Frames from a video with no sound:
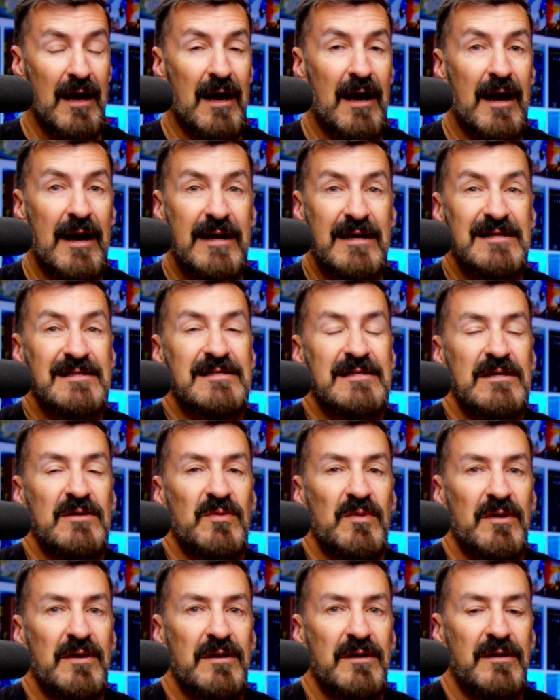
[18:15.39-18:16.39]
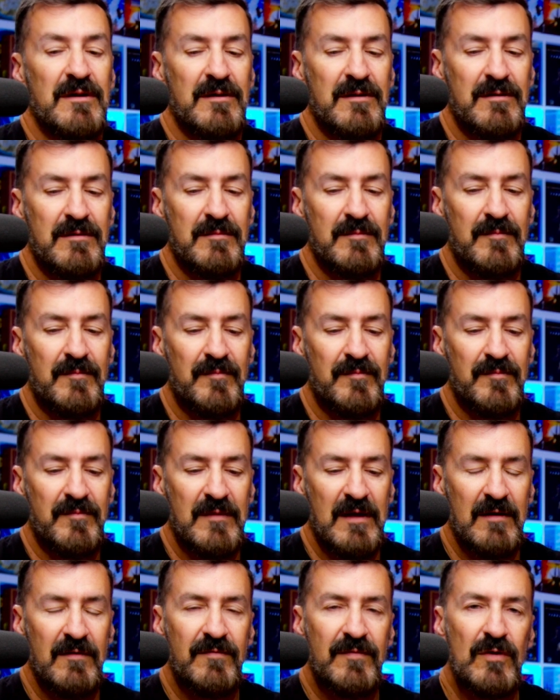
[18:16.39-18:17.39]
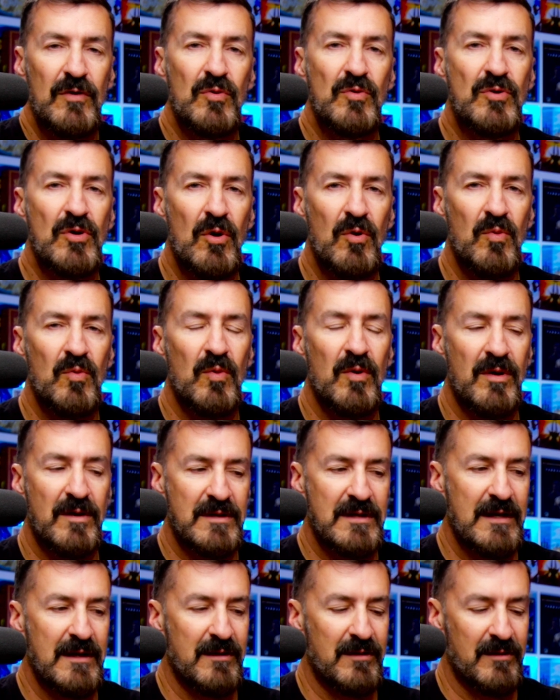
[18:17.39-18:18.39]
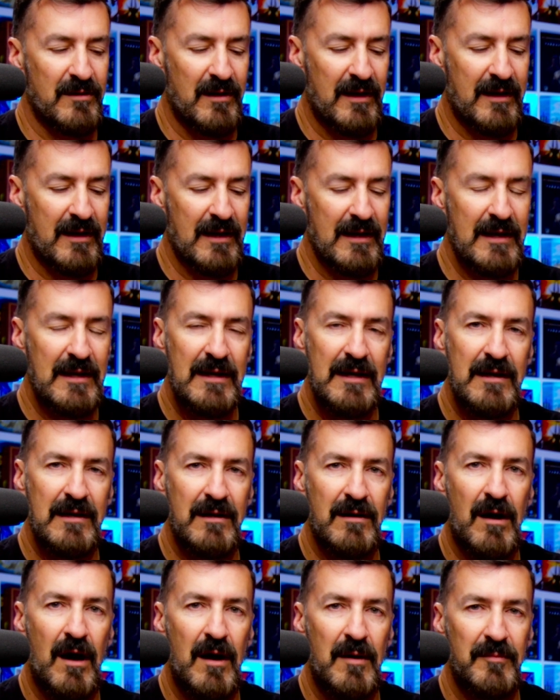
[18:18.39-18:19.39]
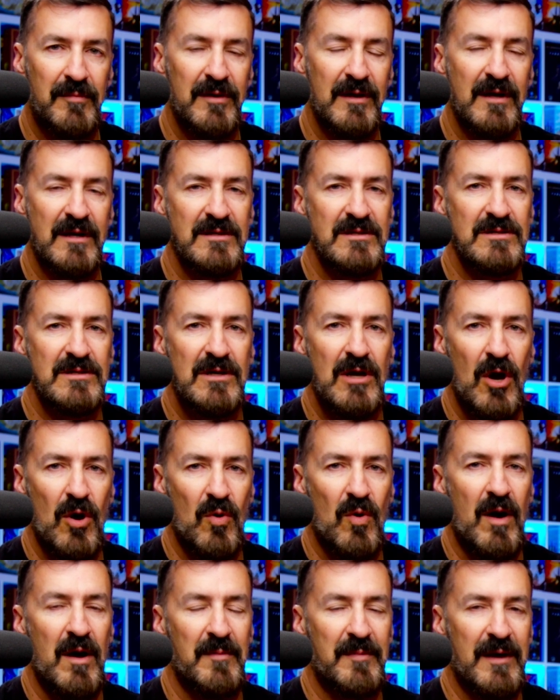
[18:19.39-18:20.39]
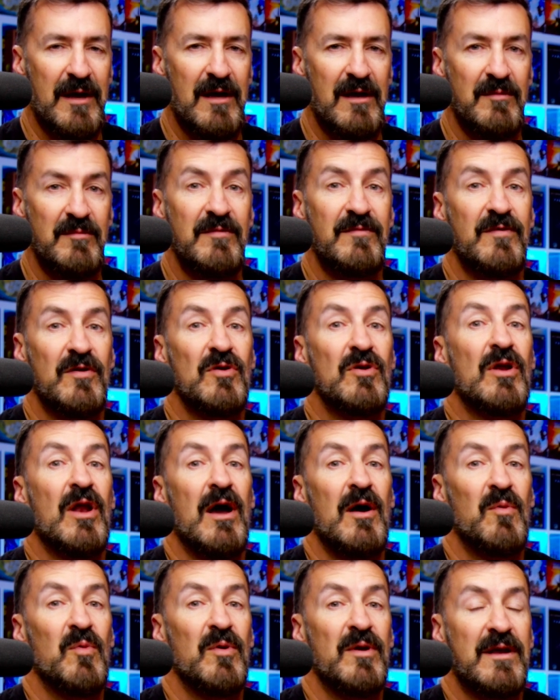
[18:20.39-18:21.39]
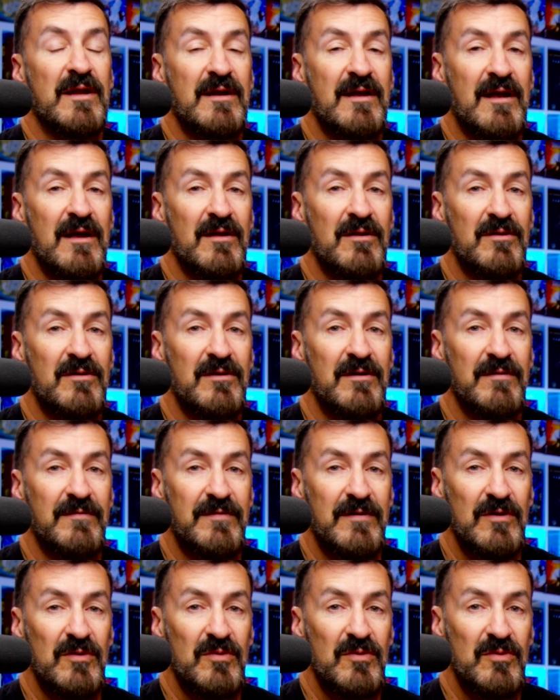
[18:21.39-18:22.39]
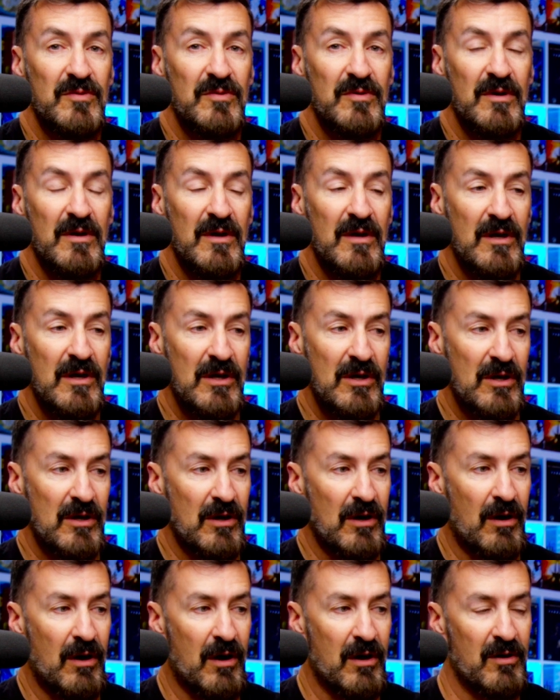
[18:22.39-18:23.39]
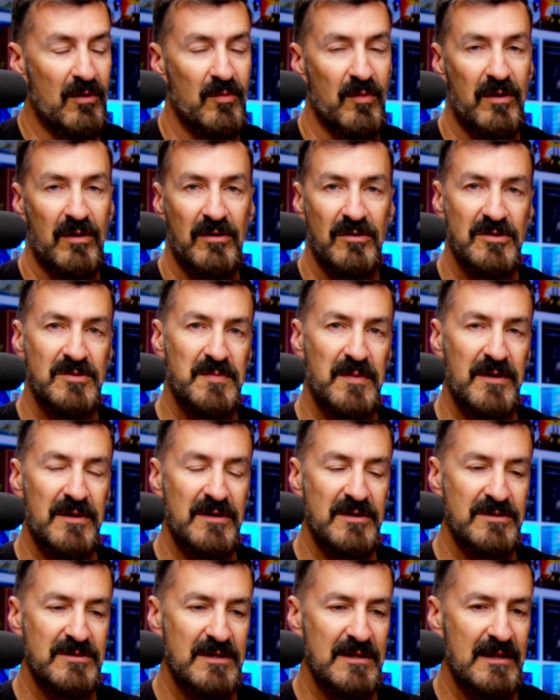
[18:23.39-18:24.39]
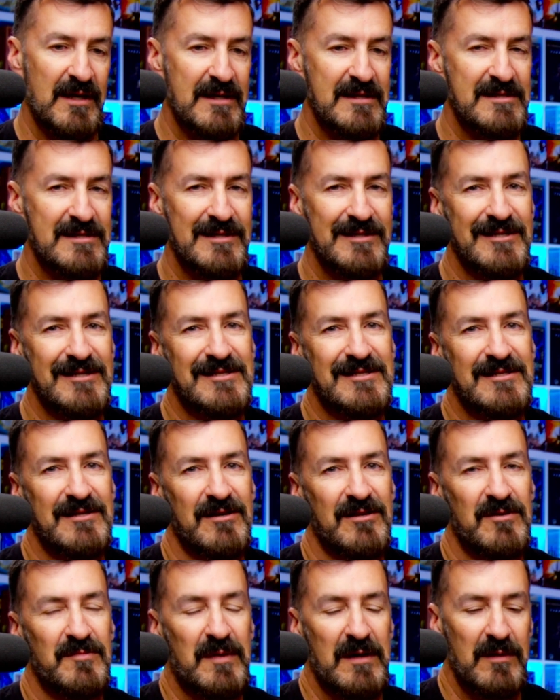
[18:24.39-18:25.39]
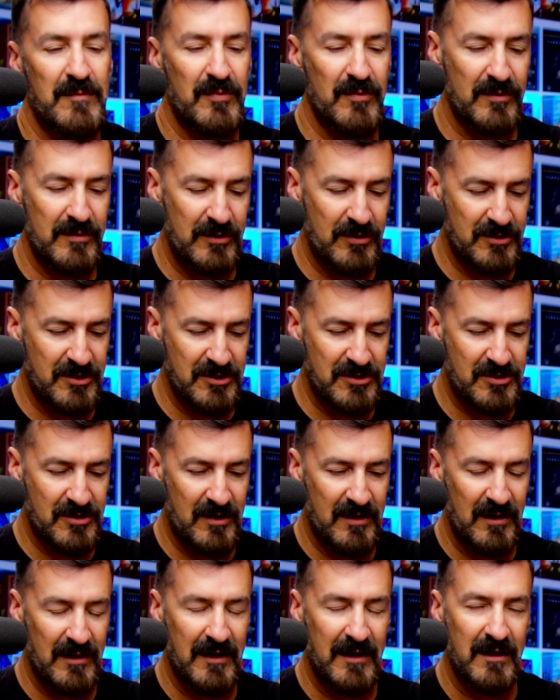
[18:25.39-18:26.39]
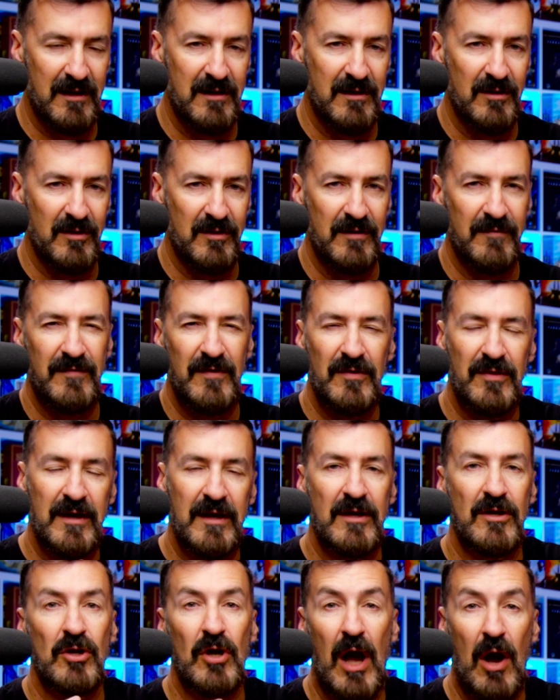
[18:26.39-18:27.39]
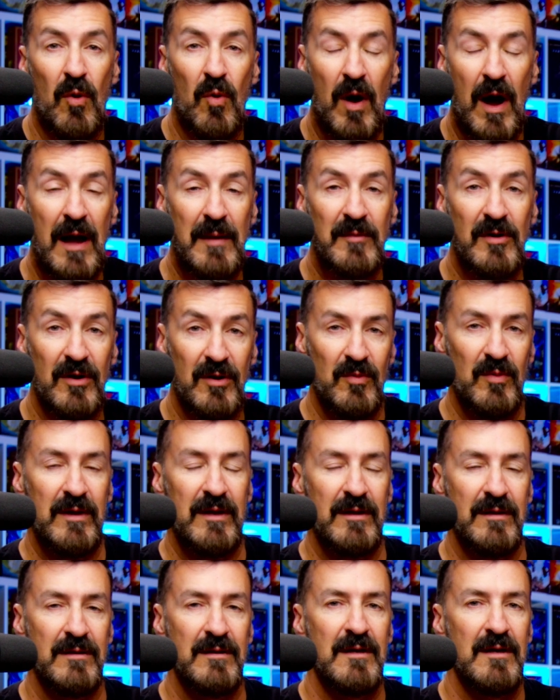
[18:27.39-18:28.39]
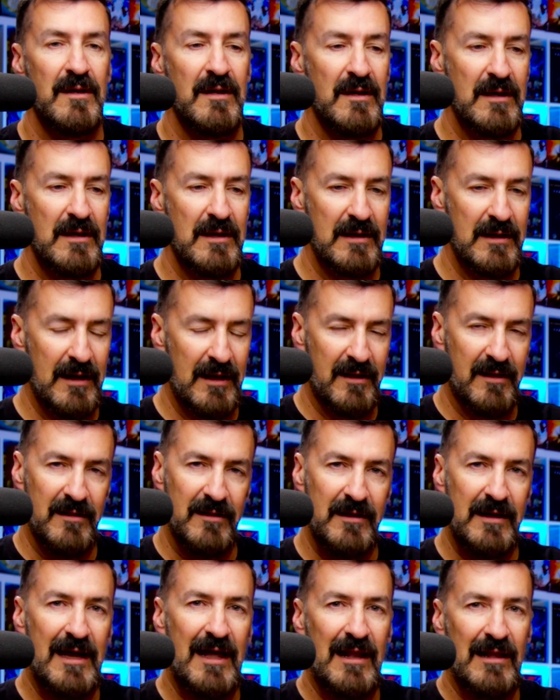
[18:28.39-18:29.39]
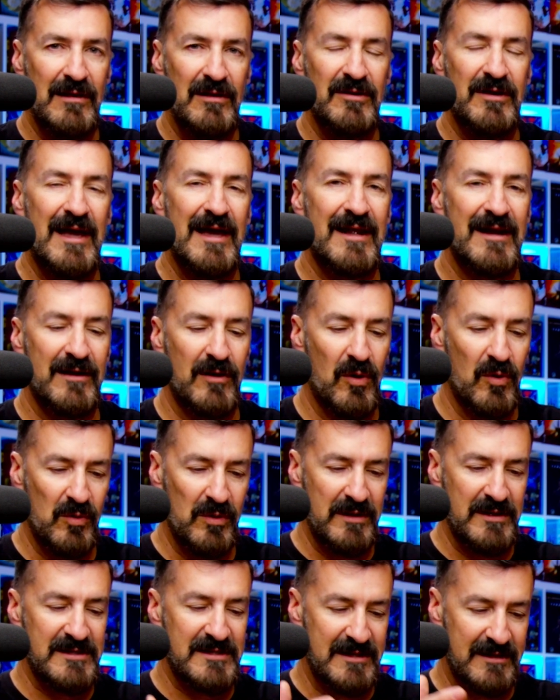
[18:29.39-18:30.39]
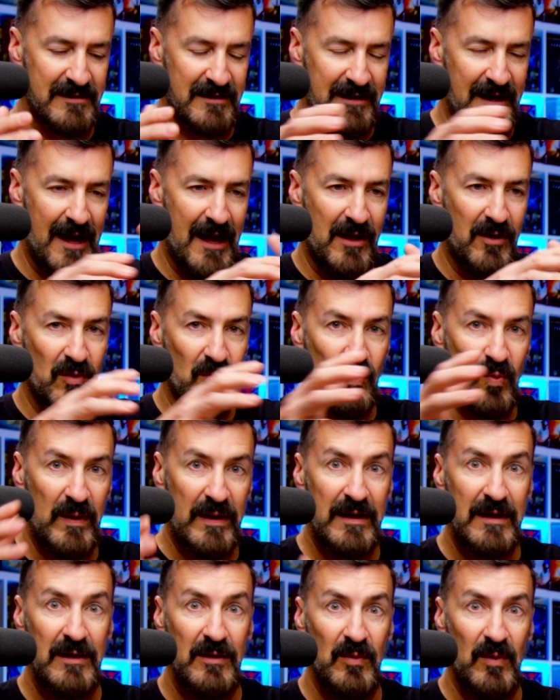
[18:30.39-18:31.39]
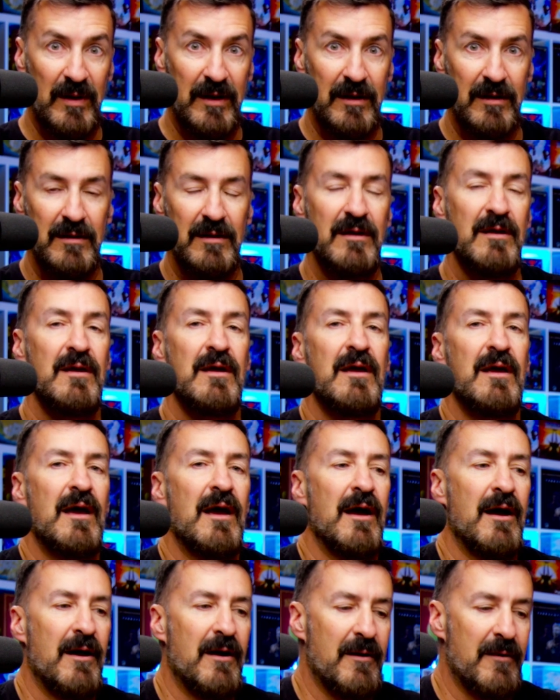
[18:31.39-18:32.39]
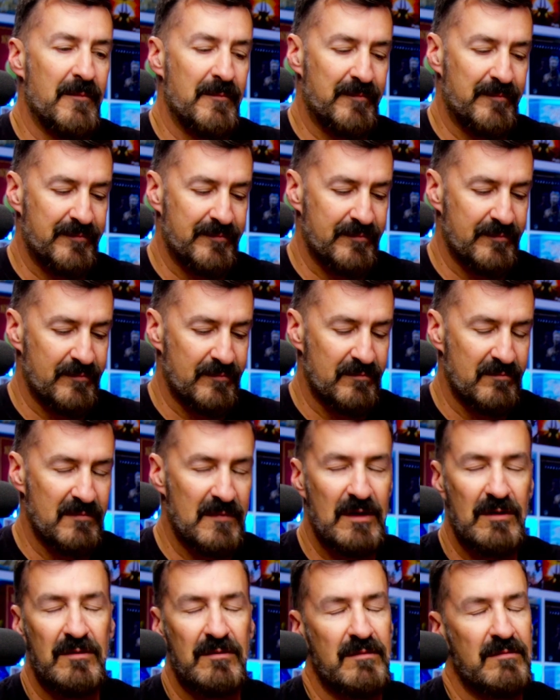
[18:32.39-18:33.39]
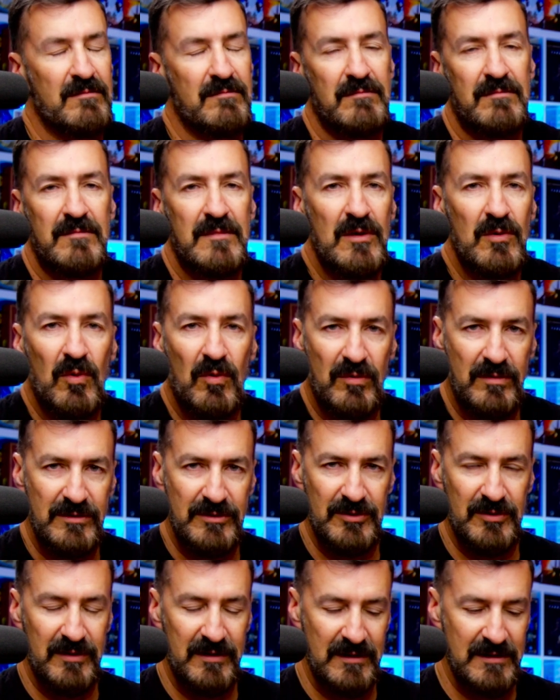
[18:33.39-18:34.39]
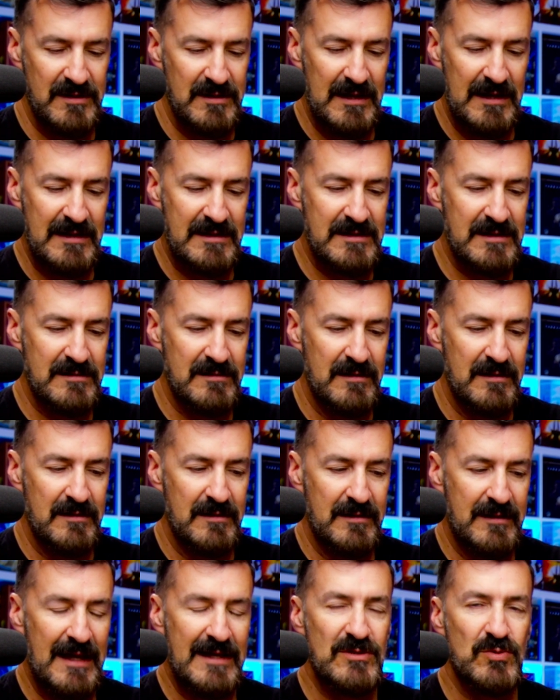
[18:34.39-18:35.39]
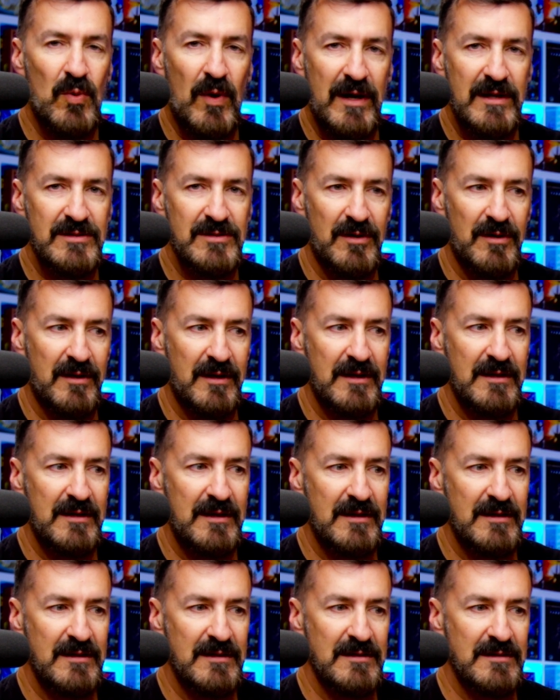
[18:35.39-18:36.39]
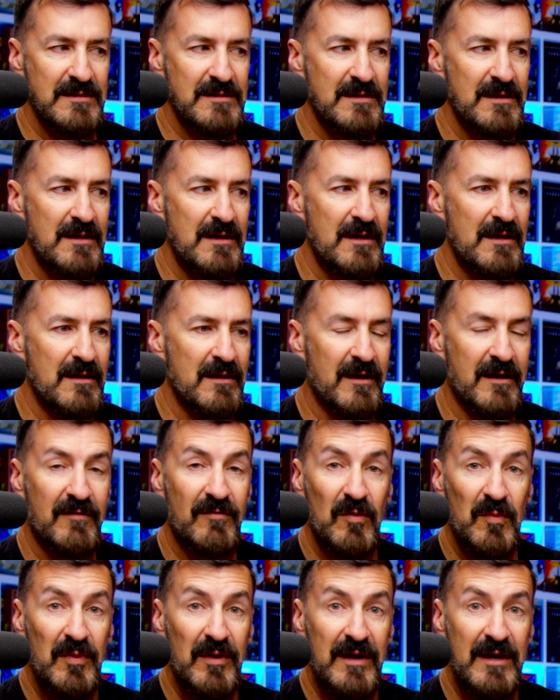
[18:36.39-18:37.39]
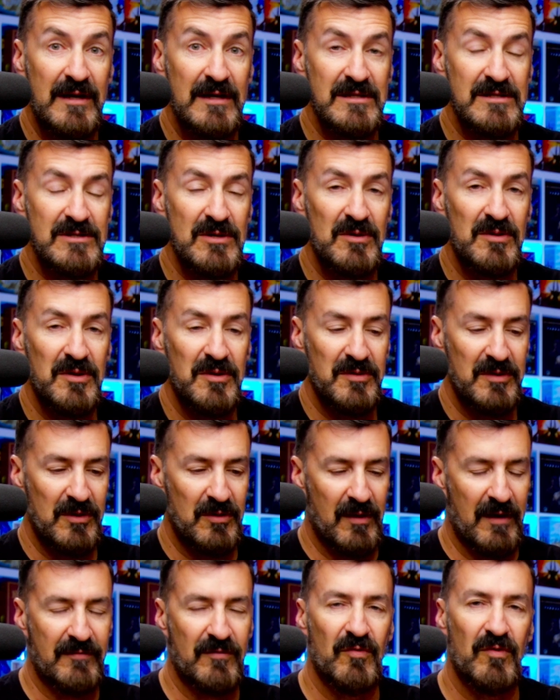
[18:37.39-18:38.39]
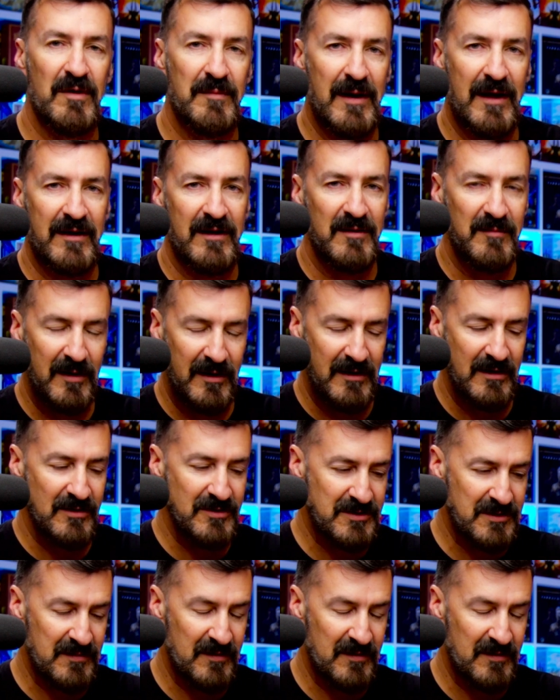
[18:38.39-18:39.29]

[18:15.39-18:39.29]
I can see where if you don't work together, like any complex co-op game, if you're not working together, if you aren't one of those players that likes to listen to other people and you're just trying to, like, if you're thinking, oh, I'm going to win, you gotta look at it holistically. How do we win? You won't enjoy this. That's why it's hard. It is like if you're playing it solo, you don't have to worry about anybody else.